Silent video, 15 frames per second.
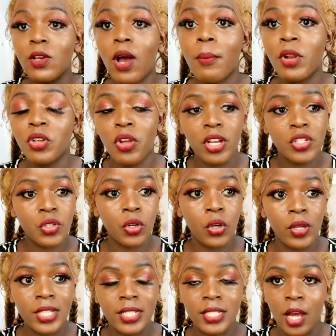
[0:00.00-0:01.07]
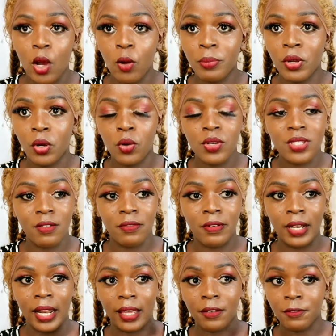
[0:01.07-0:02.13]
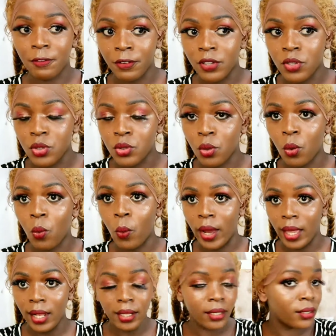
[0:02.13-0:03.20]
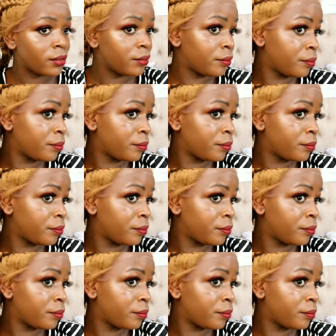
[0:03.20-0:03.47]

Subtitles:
So I'm not going to glue it down because I feel like it fits so well.